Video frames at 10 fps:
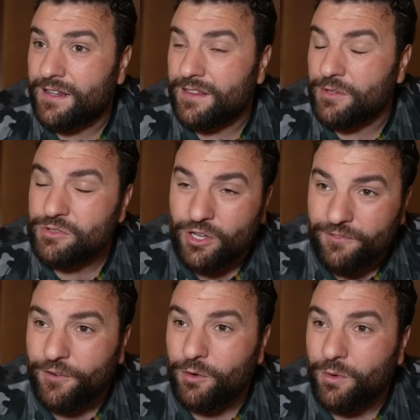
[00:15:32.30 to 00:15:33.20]

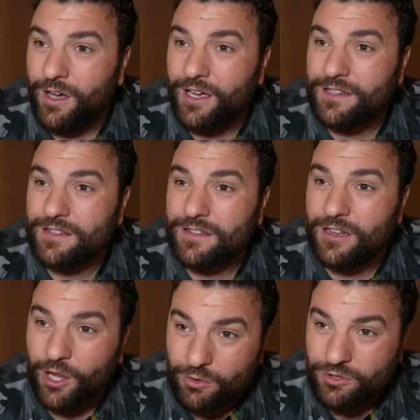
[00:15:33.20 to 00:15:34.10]

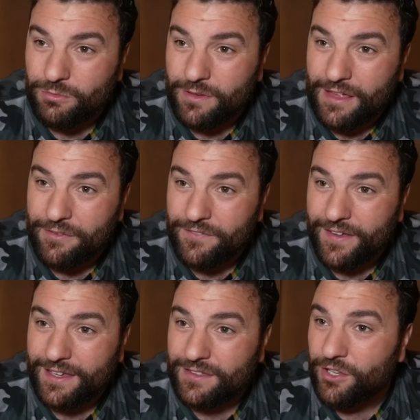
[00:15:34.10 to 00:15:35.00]
loading up with
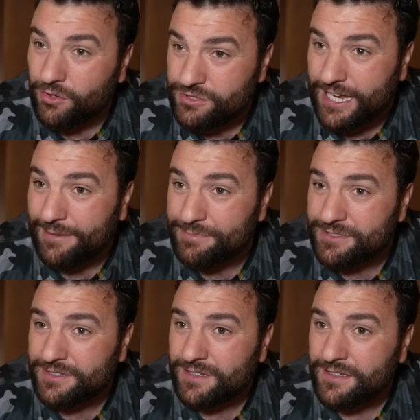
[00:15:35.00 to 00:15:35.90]
everything, no
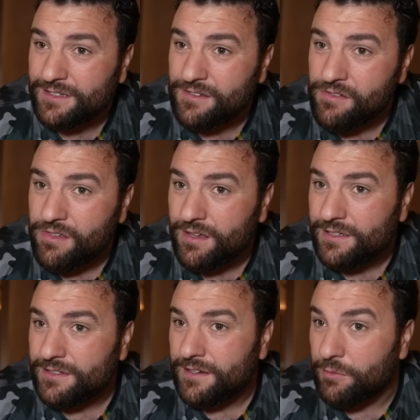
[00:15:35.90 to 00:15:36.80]
jabs.
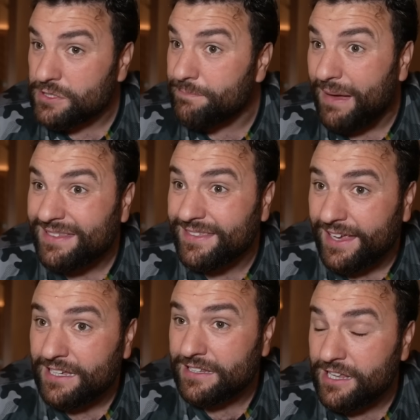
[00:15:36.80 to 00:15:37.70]
It was a bad
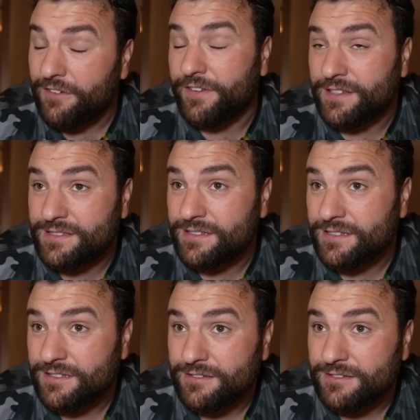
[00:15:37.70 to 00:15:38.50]
night at the office.